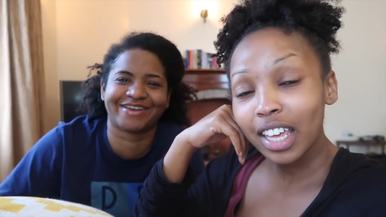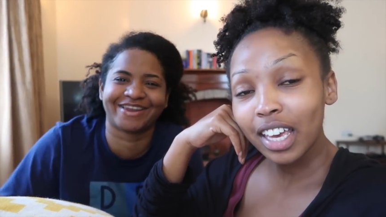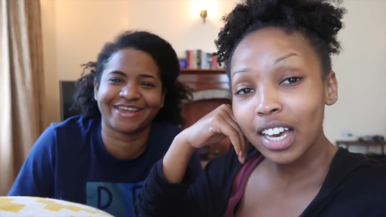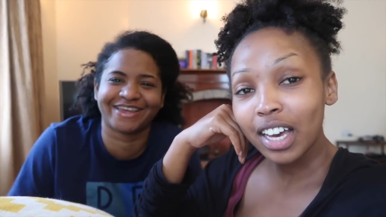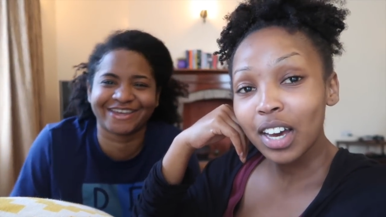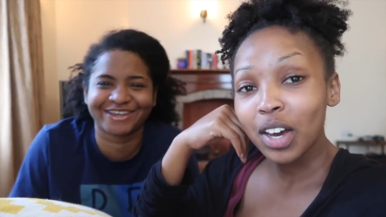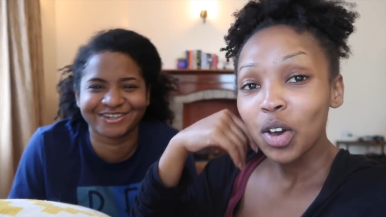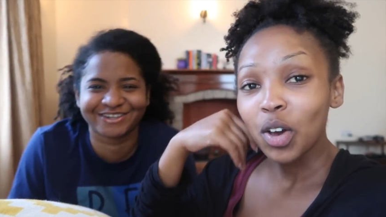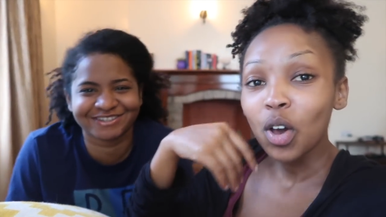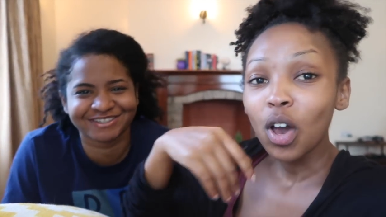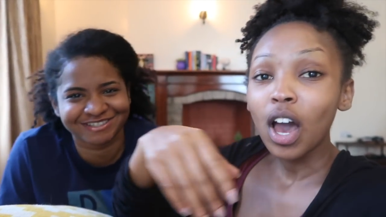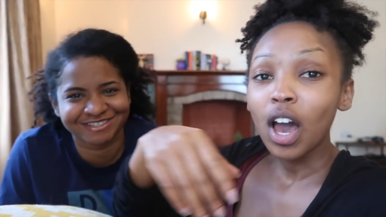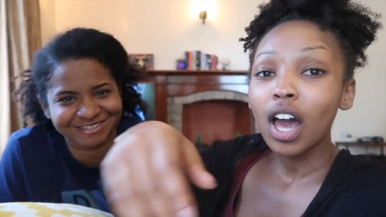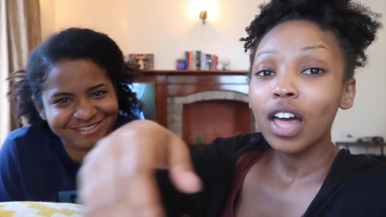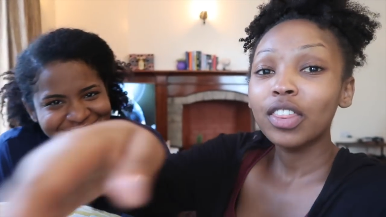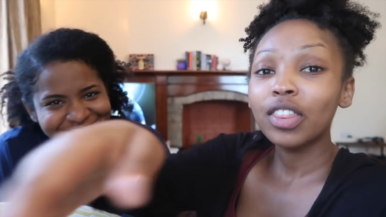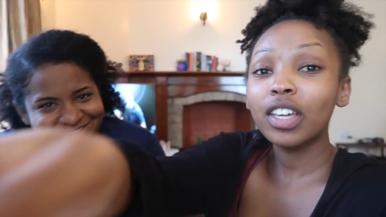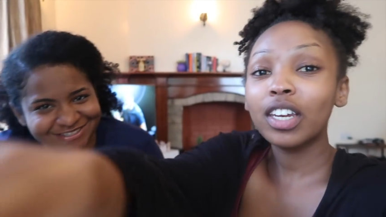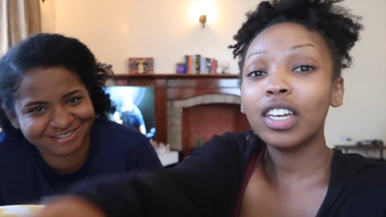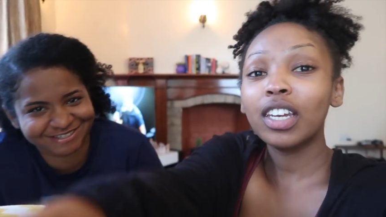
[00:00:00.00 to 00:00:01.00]
Speaker 1: like, like
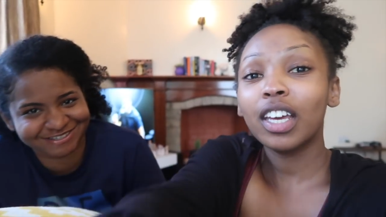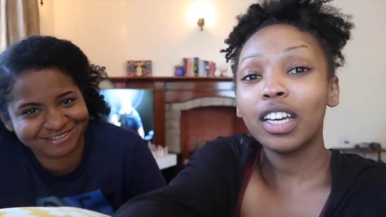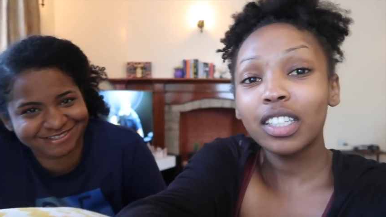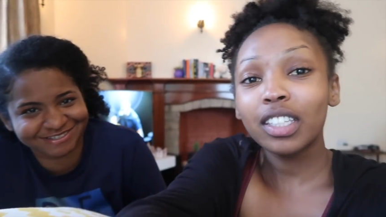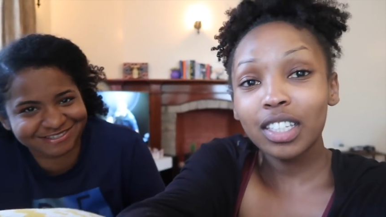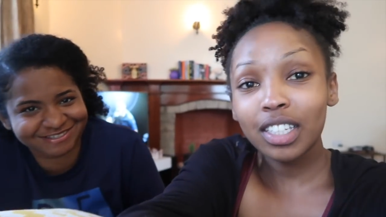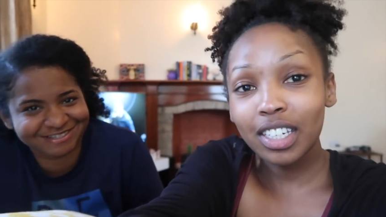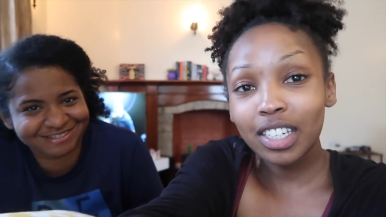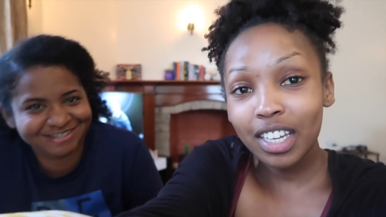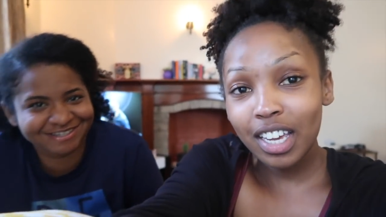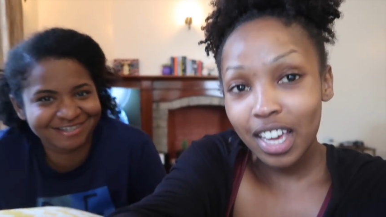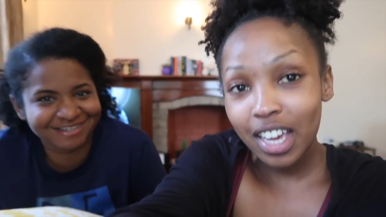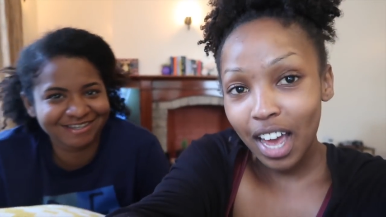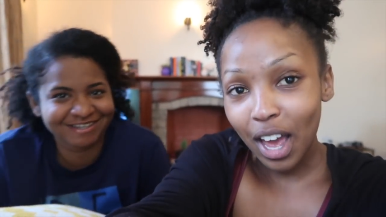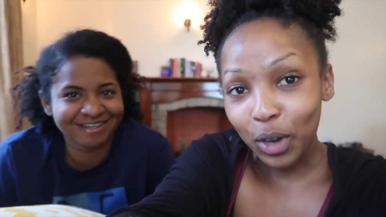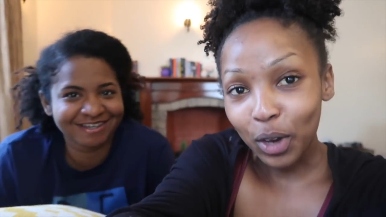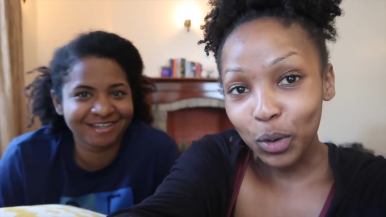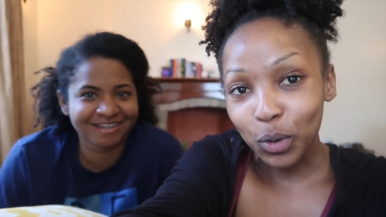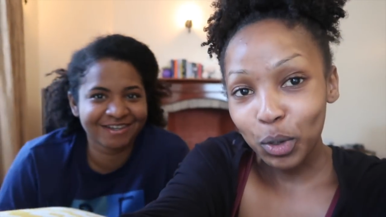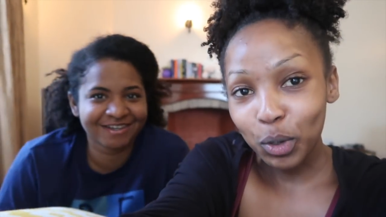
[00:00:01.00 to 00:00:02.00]
the next
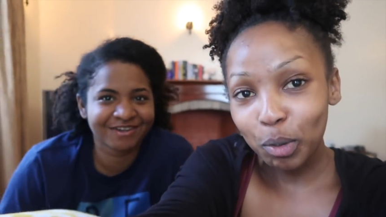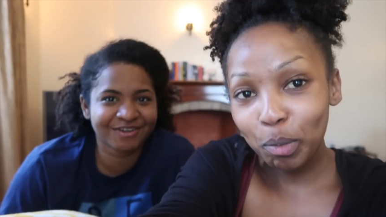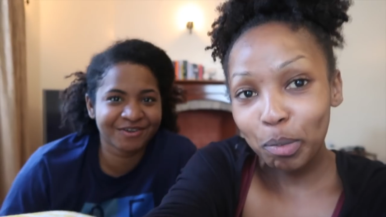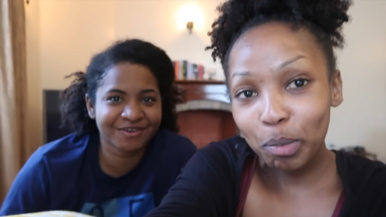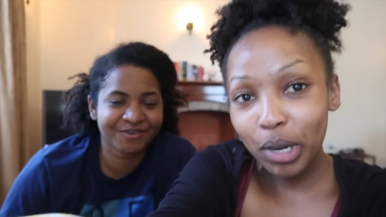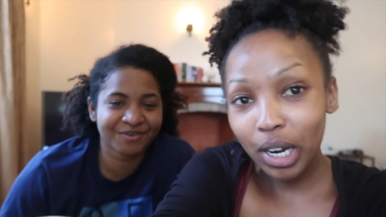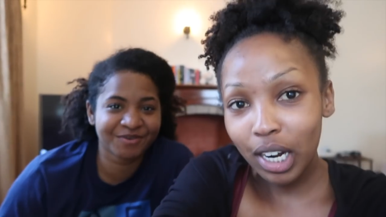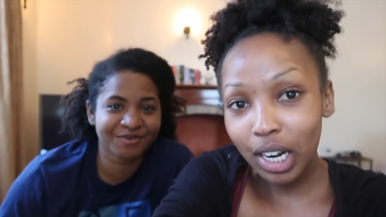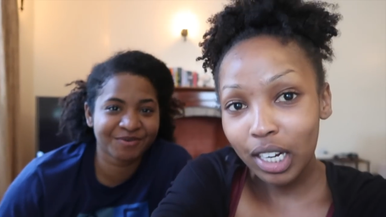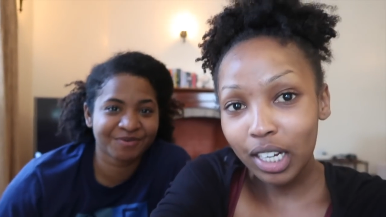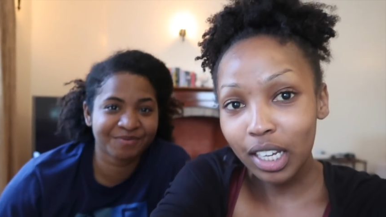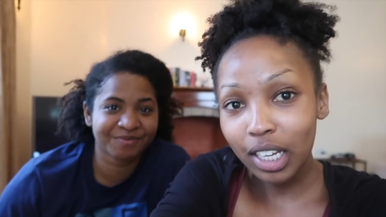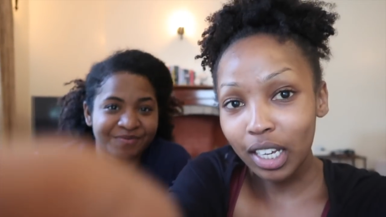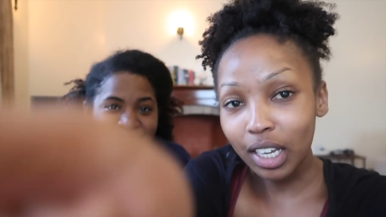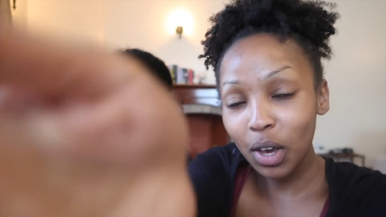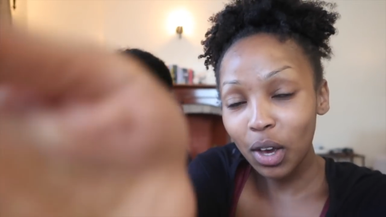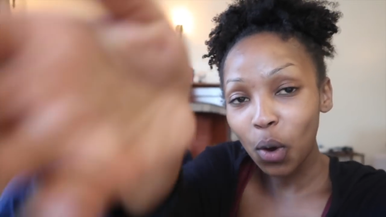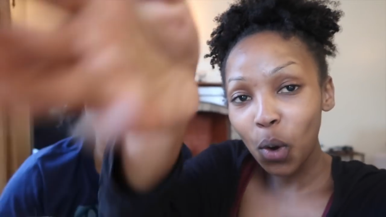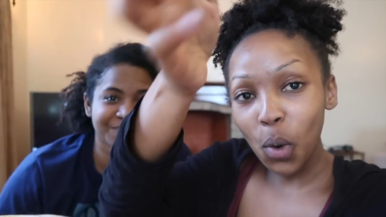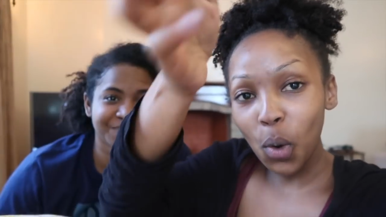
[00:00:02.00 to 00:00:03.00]
day, I could
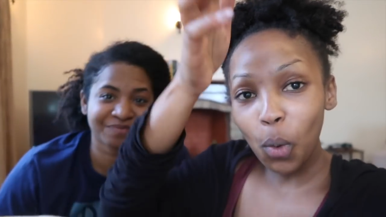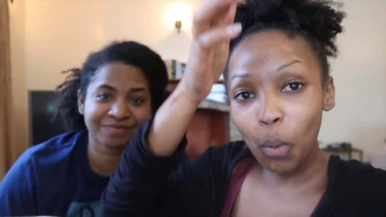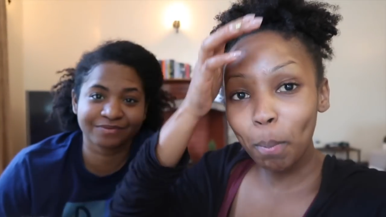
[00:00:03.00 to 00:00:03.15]
barely